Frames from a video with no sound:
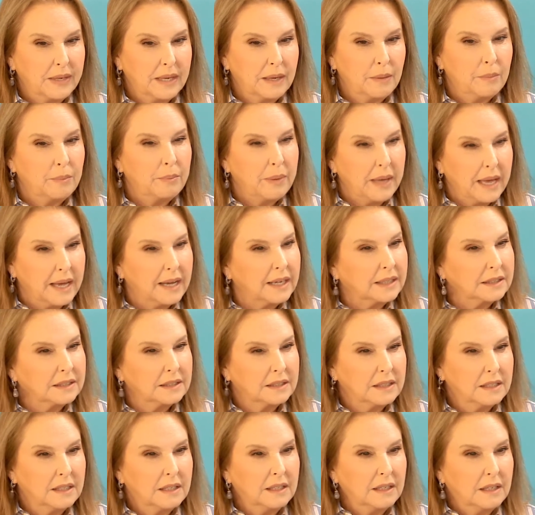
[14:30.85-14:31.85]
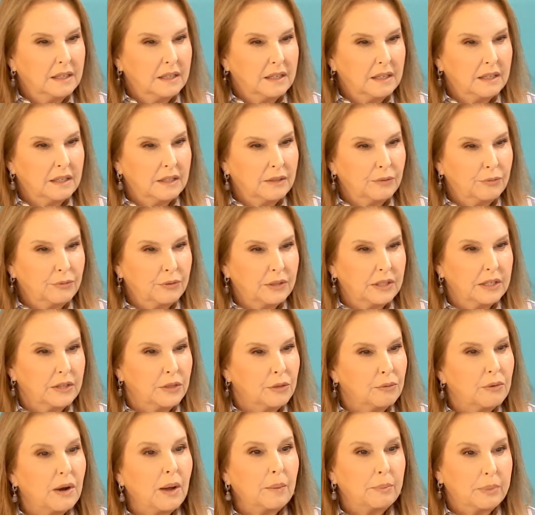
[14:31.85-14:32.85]
impact on a
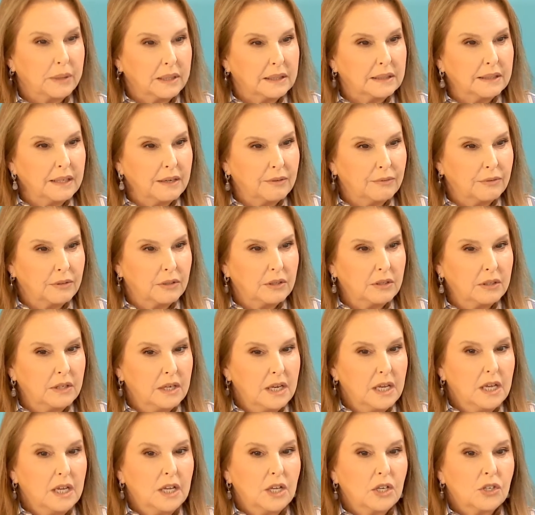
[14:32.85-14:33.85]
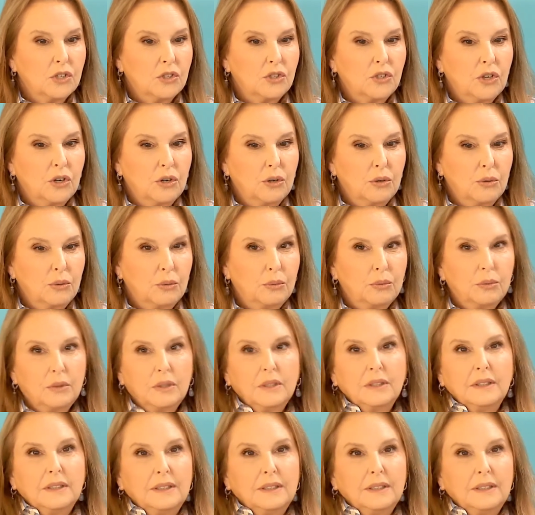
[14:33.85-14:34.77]
philanthropic level. So